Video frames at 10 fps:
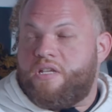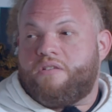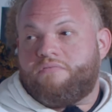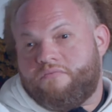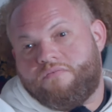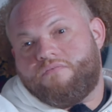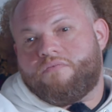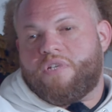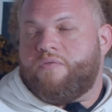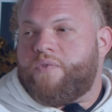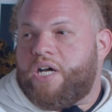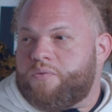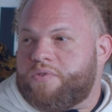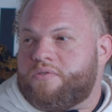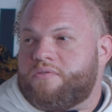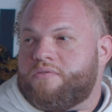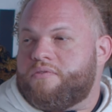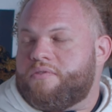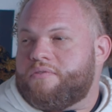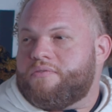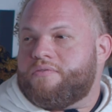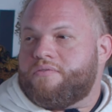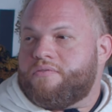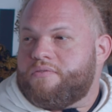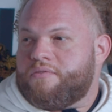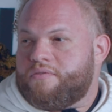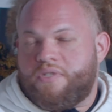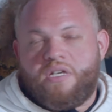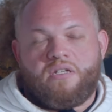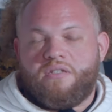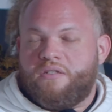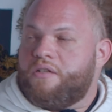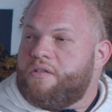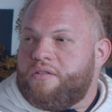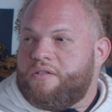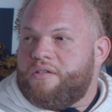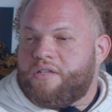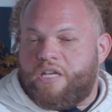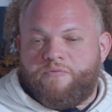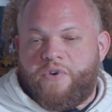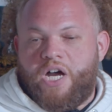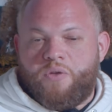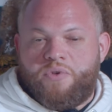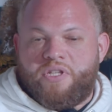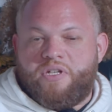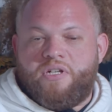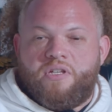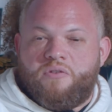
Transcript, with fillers: in it, keep following. Yeah, and do more research yeah. on it, not just keep the following the,